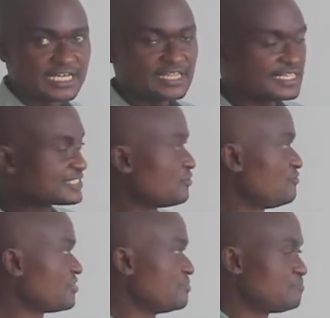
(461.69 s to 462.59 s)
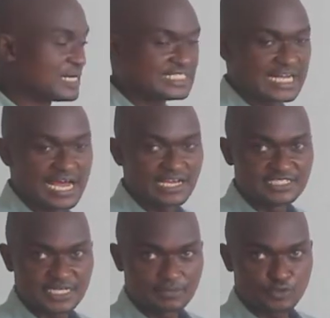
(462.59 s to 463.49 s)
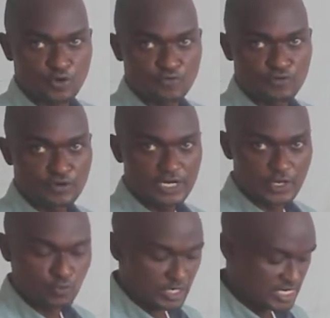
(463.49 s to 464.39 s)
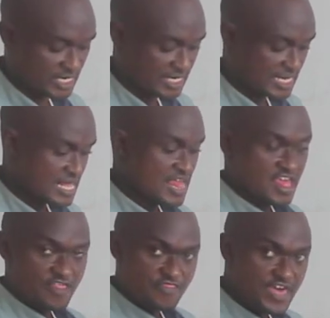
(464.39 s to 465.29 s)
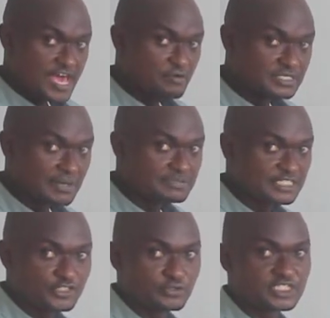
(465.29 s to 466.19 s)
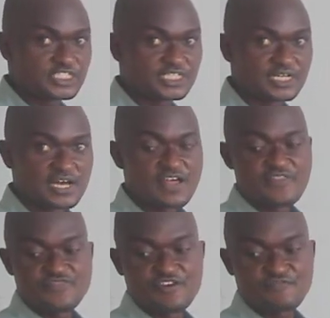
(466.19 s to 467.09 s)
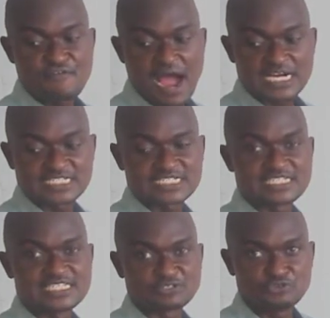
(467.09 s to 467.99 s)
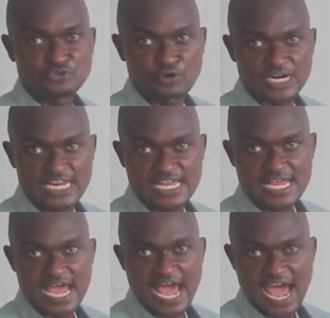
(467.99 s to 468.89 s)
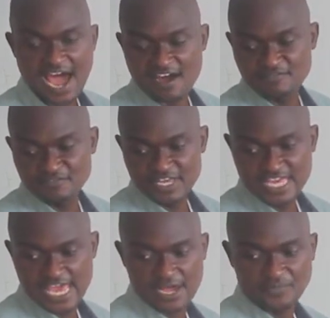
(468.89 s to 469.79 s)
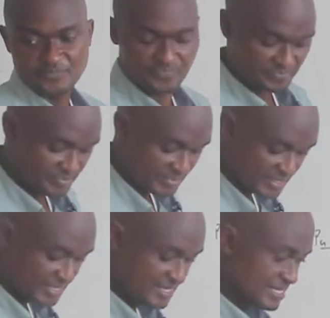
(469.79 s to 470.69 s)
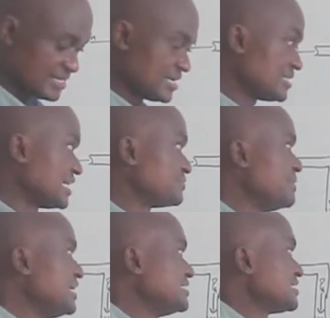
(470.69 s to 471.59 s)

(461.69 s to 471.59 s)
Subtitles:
That's how we find pressure in terms of liquid. Then we substitute the facts that we already have here. That means